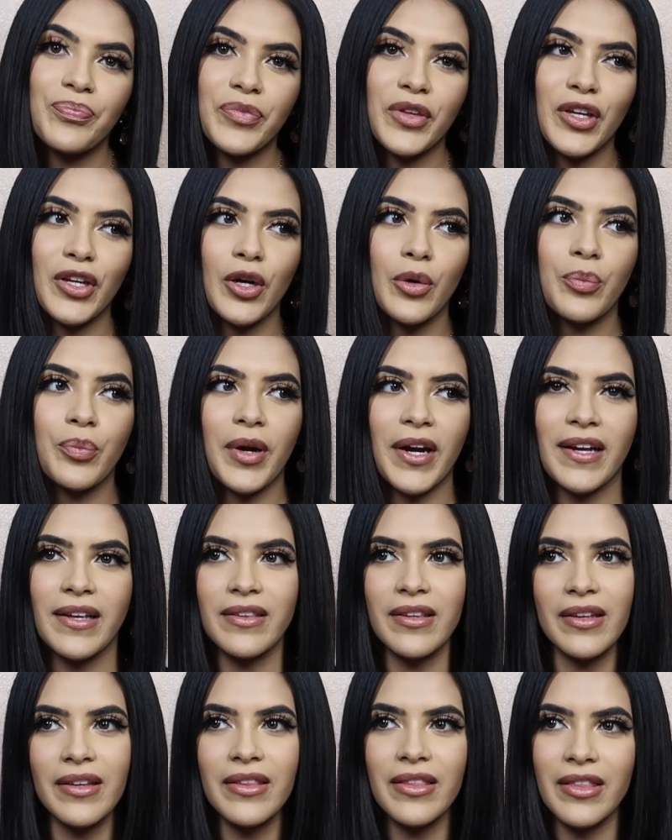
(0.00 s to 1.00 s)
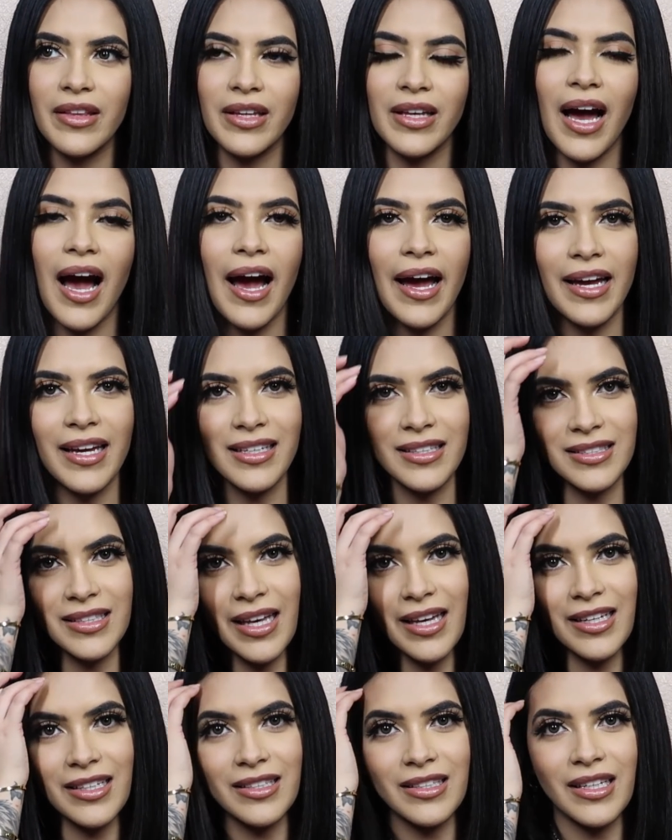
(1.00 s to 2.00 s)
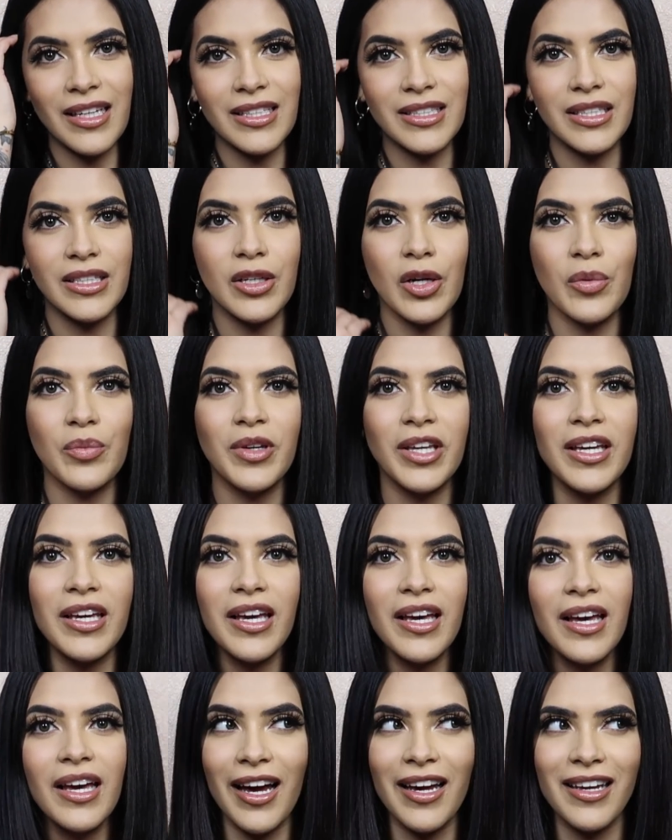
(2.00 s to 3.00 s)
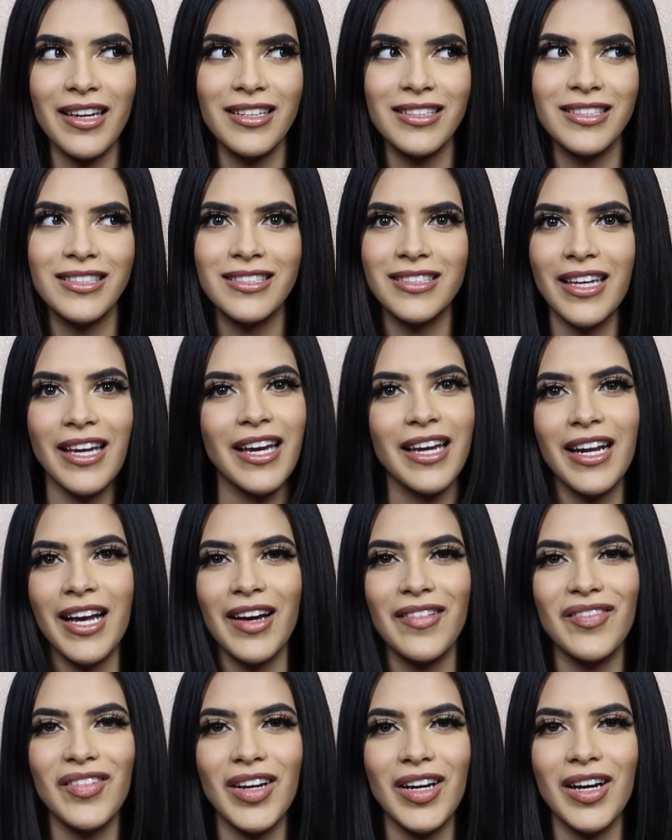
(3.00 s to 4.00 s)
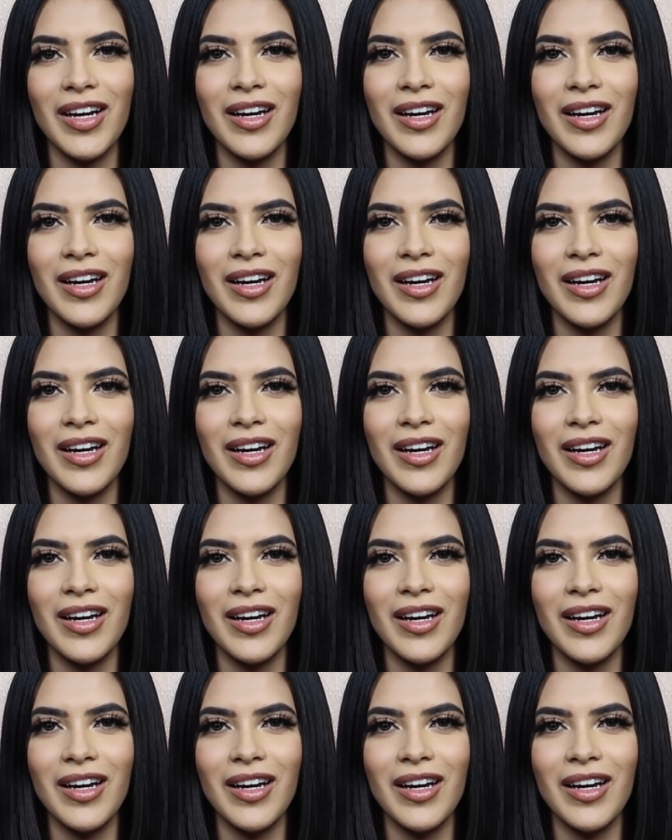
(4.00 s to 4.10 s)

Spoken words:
you know, break the ice and get to know me. I can sit and have